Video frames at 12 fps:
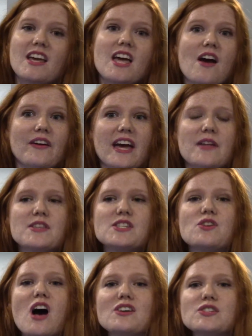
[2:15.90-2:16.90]
Okay, so
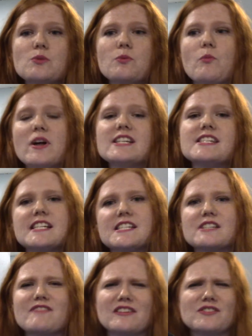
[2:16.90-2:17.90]
when does
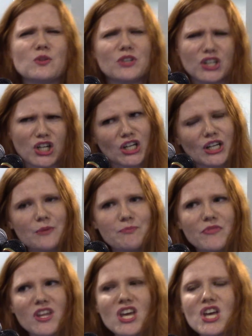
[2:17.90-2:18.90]
seasonal affective disorder occur?
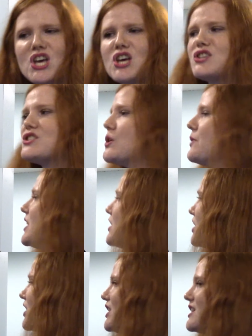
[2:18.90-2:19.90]
So it
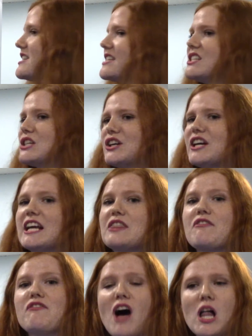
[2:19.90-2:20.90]
occurs during the
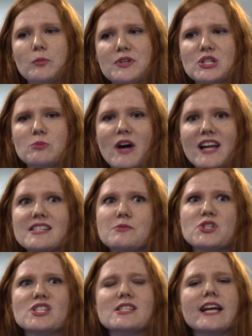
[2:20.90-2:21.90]
fall winter months,
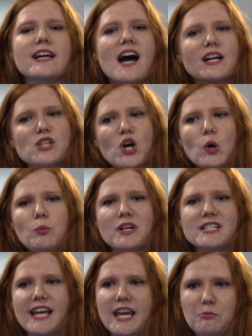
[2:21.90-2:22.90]
which is like October
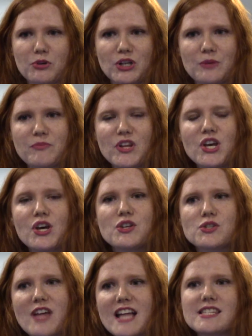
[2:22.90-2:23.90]
to April.
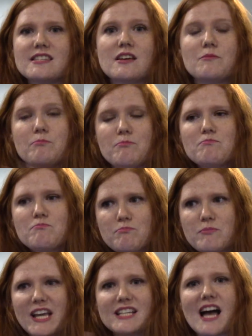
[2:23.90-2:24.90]
So that's the
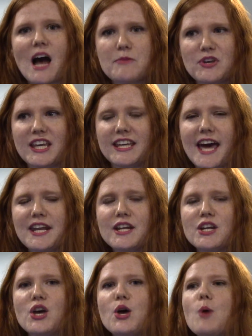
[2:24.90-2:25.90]
big time you can get it.
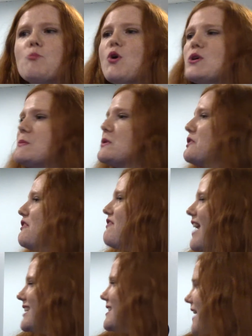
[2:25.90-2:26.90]
Most people are
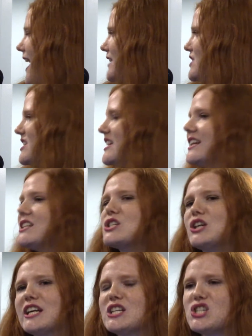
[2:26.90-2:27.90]
affected actually
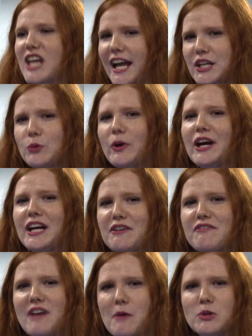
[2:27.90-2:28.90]
during January and
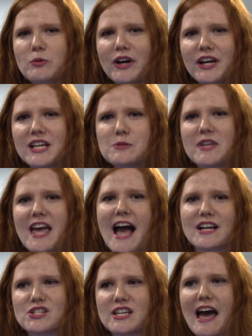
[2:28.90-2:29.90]
February is when they
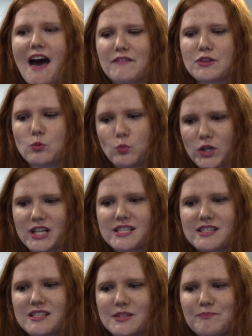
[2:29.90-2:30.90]
actually have it the worst.